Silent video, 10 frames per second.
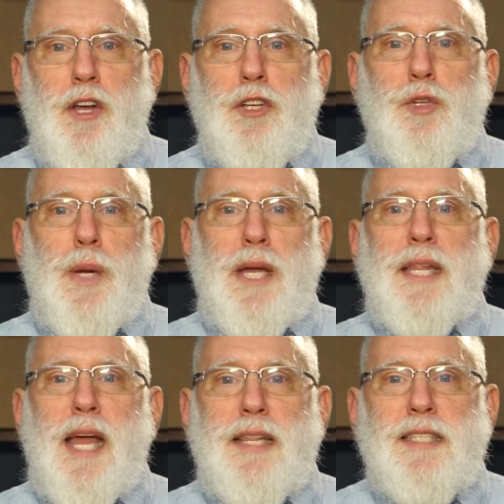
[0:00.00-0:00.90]
So we can
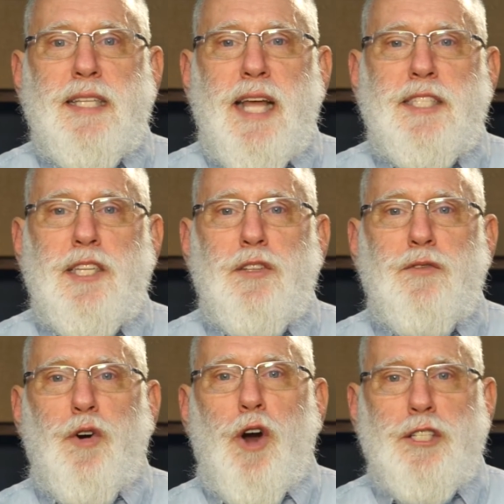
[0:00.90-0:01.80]
take this lesson
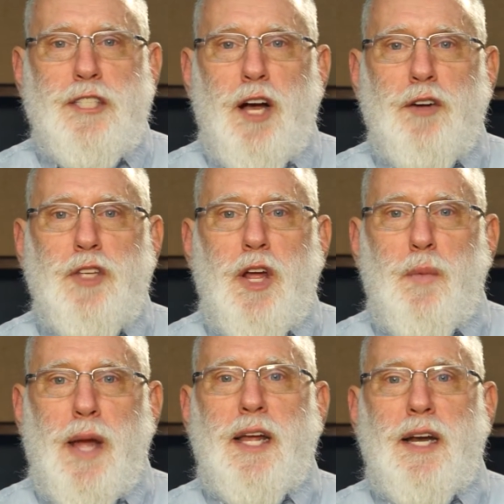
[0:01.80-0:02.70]
for ourselves and
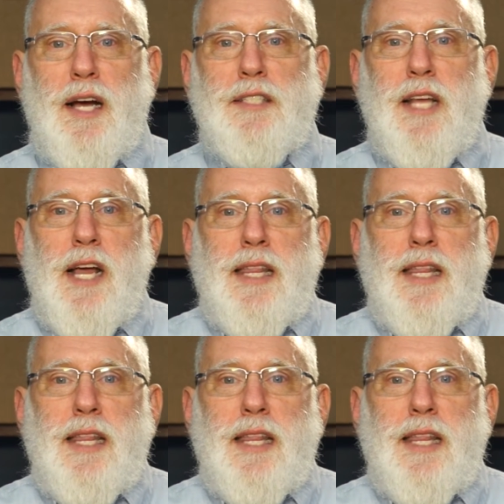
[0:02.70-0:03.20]
recognize